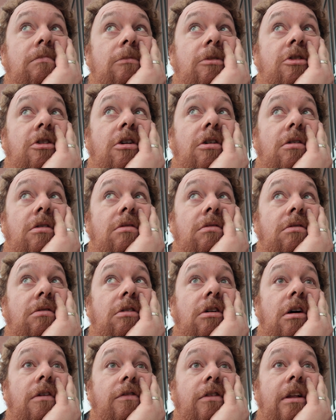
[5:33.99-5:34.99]
so
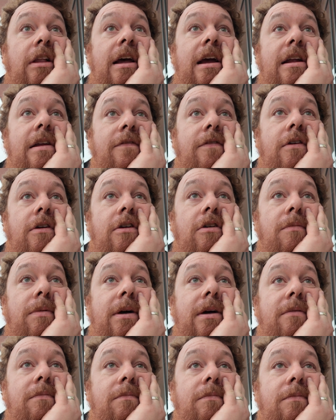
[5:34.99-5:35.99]
I've delayed it for a little
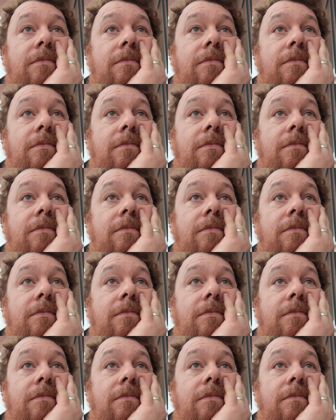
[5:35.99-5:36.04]
bit.